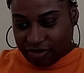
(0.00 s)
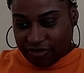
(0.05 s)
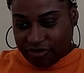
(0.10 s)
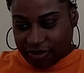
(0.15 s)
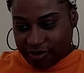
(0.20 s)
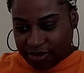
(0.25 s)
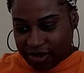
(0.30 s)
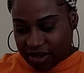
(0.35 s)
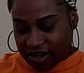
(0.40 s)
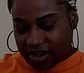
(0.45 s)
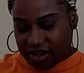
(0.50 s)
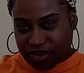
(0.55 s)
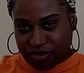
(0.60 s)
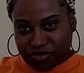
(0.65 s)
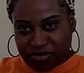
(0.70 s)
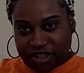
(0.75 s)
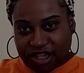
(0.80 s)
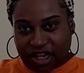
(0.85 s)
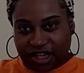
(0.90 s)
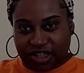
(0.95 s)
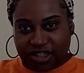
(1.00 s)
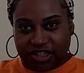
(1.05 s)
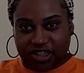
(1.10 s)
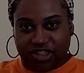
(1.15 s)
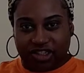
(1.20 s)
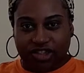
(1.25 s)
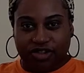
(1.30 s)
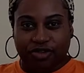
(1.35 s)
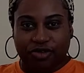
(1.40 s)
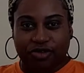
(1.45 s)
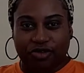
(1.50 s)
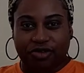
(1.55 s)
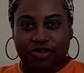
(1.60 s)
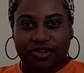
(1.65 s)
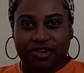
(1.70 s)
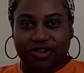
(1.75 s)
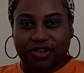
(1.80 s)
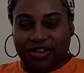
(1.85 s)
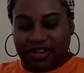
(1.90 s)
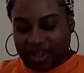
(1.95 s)
from the um, talent show
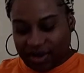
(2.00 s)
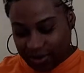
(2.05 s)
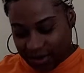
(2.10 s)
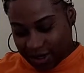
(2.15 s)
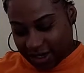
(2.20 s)
that